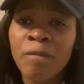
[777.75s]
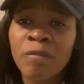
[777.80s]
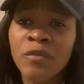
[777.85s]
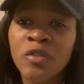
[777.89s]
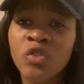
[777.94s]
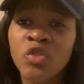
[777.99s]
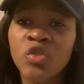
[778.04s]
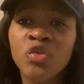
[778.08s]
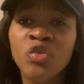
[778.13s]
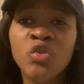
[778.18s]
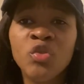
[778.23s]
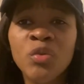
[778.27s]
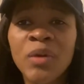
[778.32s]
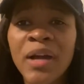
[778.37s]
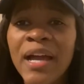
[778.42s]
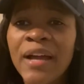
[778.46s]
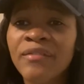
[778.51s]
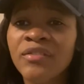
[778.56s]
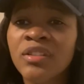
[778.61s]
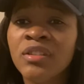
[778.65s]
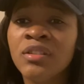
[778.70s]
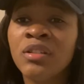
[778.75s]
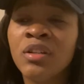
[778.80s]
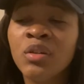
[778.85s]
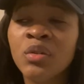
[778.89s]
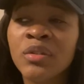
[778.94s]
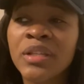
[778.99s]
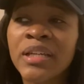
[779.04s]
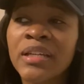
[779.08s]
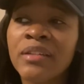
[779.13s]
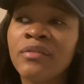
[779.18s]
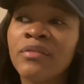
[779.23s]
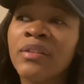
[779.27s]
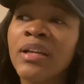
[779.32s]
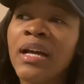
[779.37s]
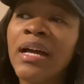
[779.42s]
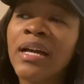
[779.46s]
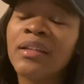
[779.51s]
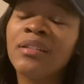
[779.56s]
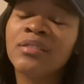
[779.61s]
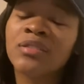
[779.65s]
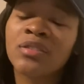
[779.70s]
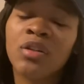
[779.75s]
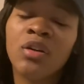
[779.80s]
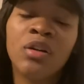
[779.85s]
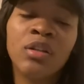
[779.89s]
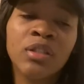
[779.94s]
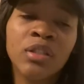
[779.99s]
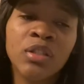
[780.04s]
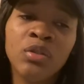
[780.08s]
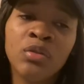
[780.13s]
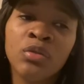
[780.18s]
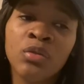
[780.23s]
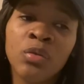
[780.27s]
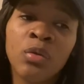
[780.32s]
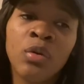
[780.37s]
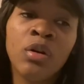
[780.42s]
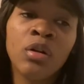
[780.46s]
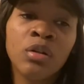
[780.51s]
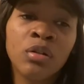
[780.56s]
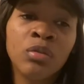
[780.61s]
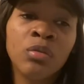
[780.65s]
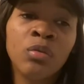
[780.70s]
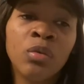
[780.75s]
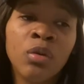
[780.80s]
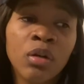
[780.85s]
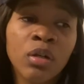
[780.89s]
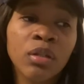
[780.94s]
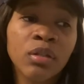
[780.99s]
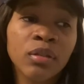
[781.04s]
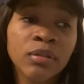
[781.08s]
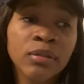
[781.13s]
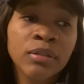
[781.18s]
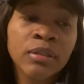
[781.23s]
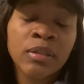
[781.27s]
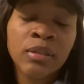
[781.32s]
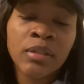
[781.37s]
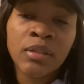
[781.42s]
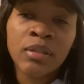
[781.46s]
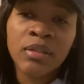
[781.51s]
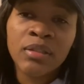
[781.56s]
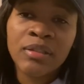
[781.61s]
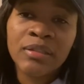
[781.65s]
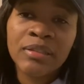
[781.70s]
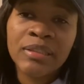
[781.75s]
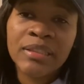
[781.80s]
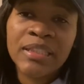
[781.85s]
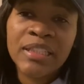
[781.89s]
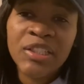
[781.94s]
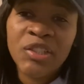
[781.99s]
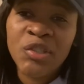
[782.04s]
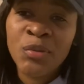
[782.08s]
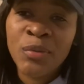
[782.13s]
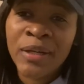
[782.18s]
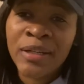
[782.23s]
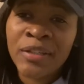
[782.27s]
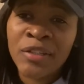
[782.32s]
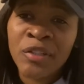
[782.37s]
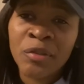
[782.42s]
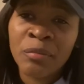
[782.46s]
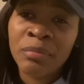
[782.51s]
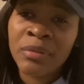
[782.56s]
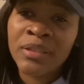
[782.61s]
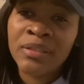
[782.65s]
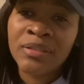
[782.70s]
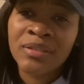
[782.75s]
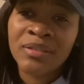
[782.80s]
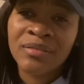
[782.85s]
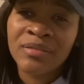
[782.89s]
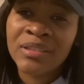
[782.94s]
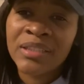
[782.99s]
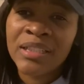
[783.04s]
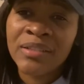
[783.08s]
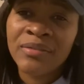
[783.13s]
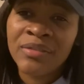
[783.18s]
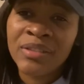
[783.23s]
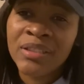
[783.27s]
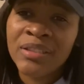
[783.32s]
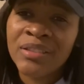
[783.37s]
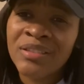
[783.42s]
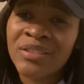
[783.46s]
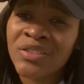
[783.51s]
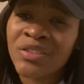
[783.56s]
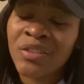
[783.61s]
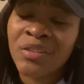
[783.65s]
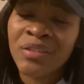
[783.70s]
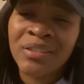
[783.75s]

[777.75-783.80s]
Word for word: So you have to know that if God is calling you to walk on water, to get you out of your place of safety, to start